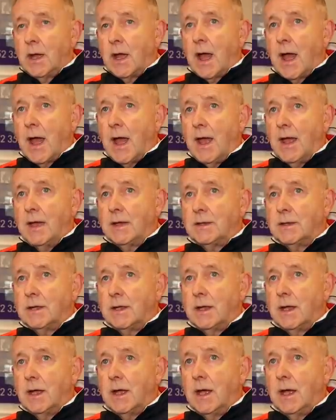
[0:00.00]
And
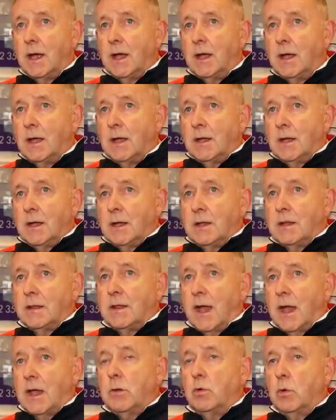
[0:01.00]

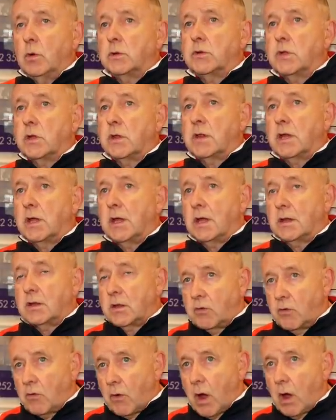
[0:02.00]
they want to see us
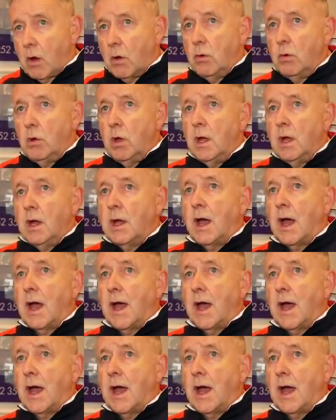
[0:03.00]
grow